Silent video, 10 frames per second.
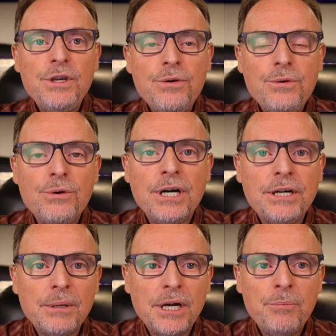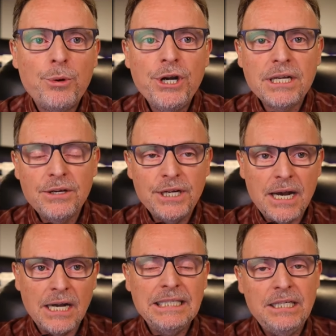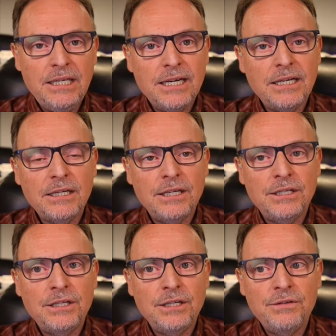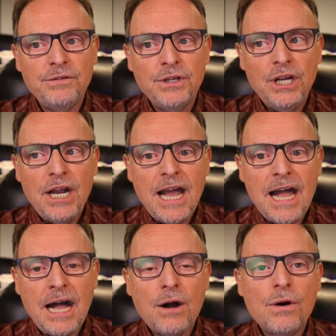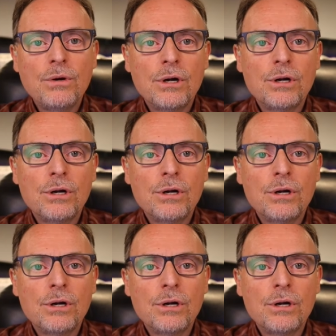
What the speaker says: you a pretty good idea of how